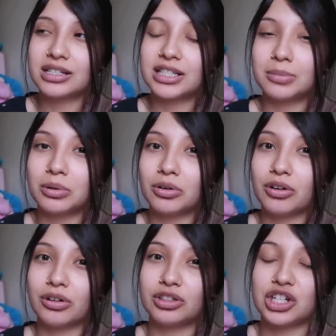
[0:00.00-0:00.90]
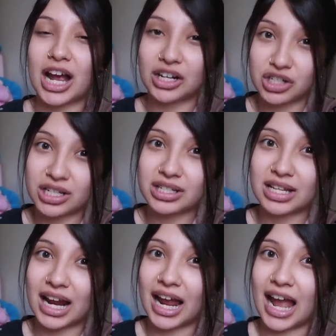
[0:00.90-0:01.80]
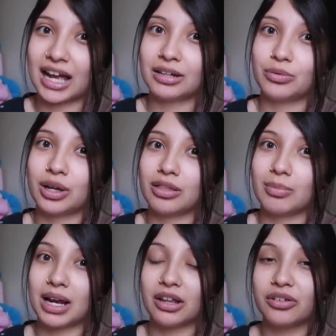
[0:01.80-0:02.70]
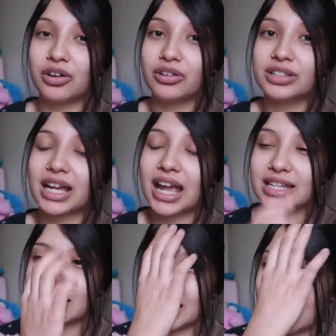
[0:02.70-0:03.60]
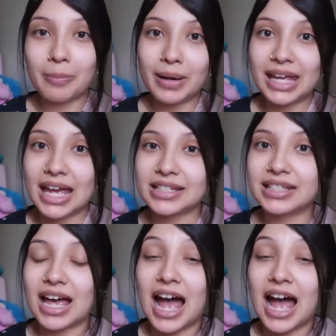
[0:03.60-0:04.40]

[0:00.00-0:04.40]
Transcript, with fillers: typical contractions that I had with my other girls like I said but yes